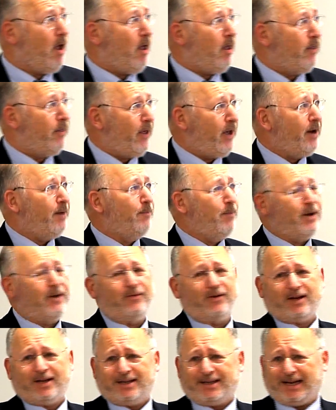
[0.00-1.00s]
Then a bit of
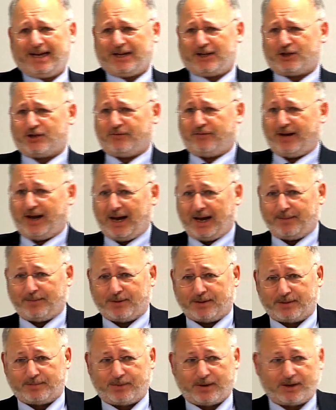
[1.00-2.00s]
a catastrophe
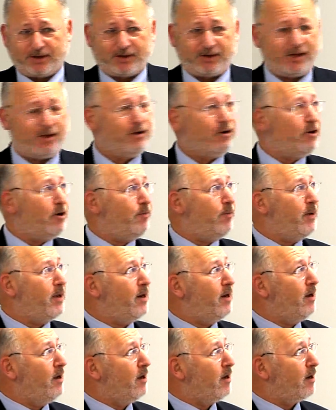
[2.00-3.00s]
happened because the
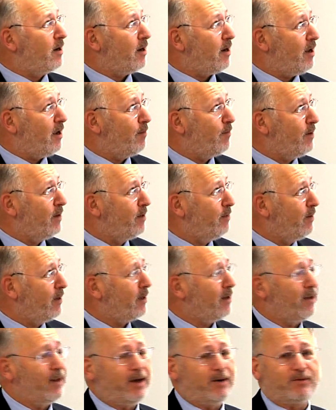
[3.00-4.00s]
European club in the
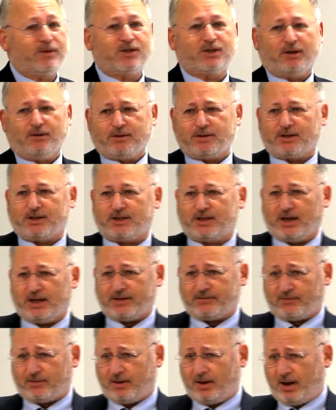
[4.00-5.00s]
middle there was so
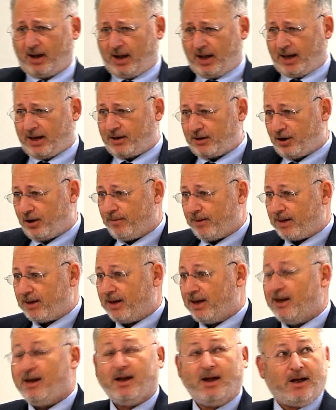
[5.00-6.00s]
successful
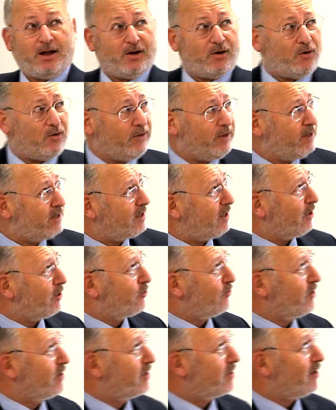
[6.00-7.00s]
economically, all these
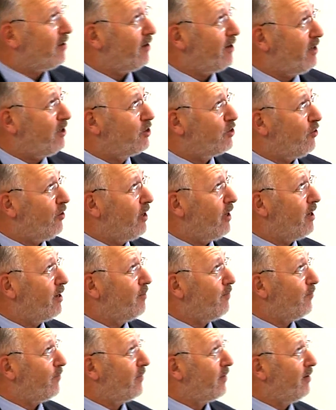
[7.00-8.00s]
countries started joining
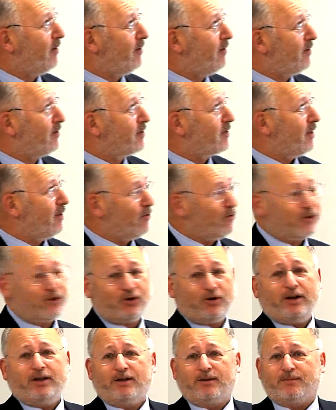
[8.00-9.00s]
them. So they all
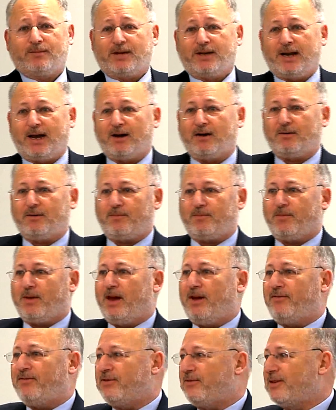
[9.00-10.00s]
joined them, and now
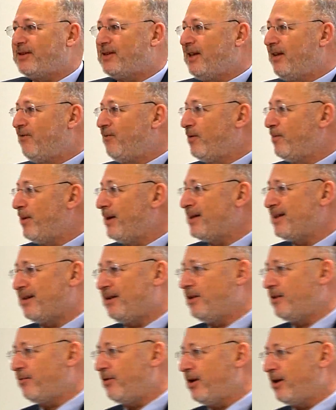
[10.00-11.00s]
EFTA is left with
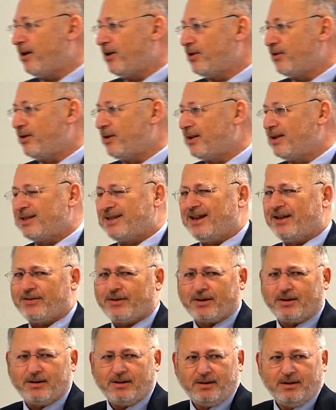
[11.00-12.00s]
basically three countries. It's
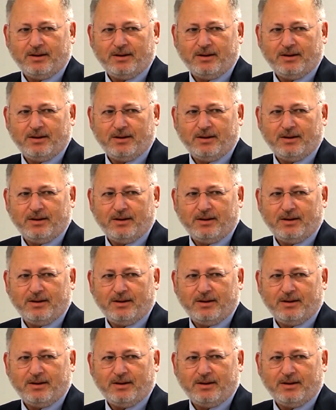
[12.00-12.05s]
nothing.